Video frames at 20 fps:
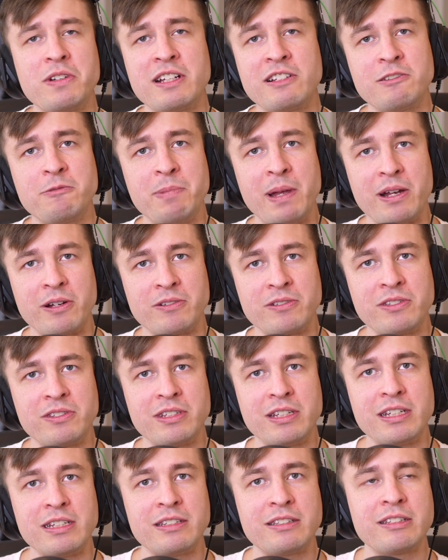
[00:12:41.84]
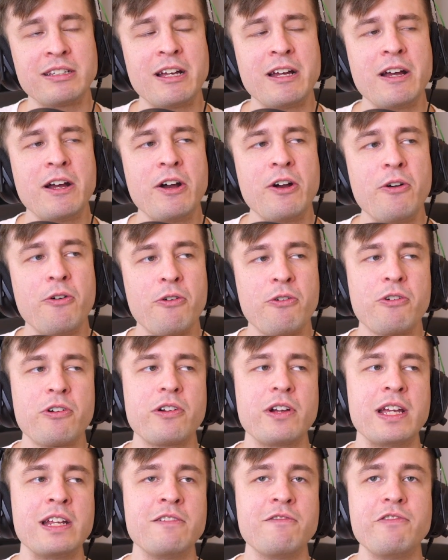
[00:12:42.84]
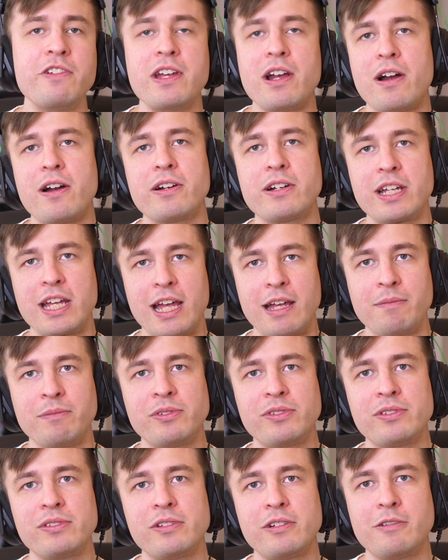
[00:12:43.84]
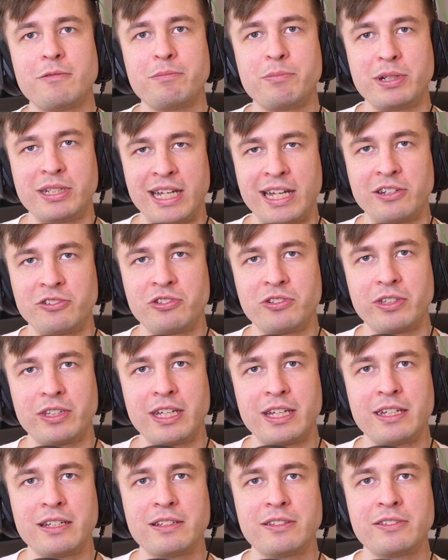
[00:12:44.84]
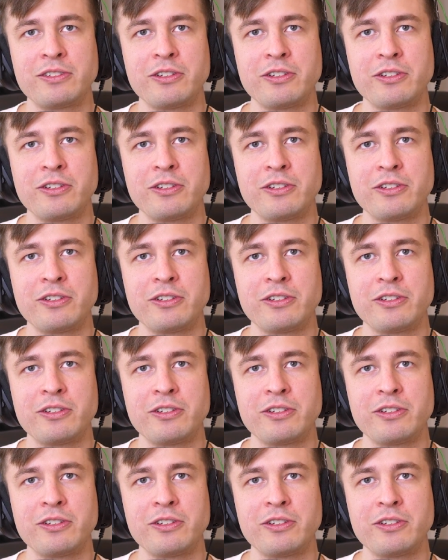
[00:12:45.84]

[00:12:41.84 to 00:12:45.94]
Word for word: like transparencies or in VR games potentially.